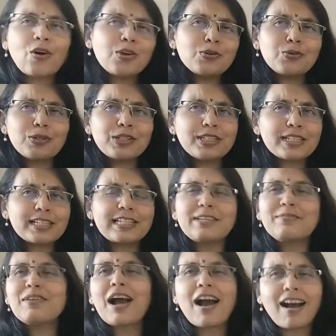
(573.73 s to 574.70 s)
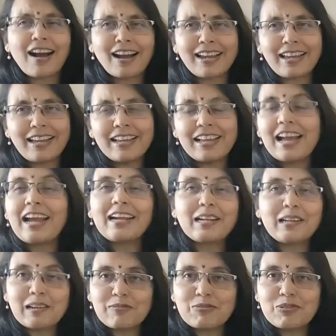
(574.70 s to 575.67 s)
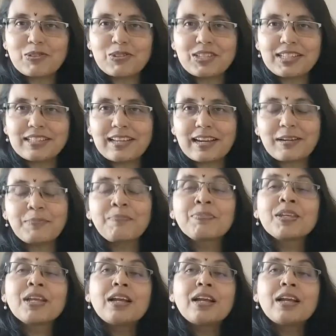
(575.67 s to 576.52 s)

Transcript: or you could just leave a hi. I'd love to see that.